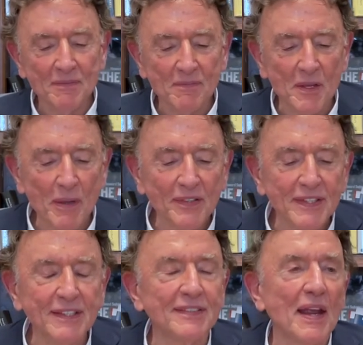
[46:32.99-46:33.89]
the best
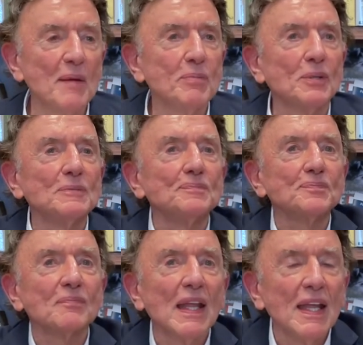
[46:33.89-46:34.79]
example
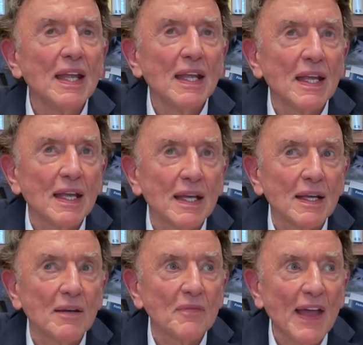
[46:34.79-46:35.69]

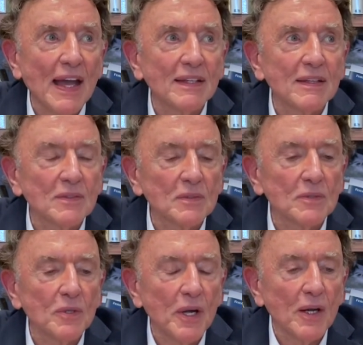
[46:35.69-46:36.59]
uh, of that
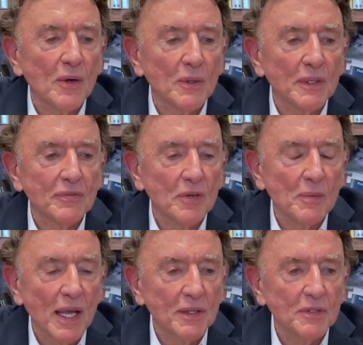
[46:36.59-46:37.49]
learning early from
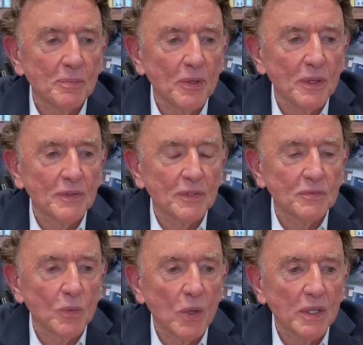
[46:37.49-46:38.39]
my experience of
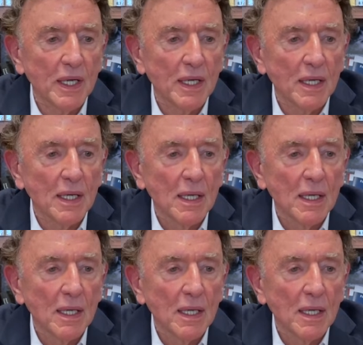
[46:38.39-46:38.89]
working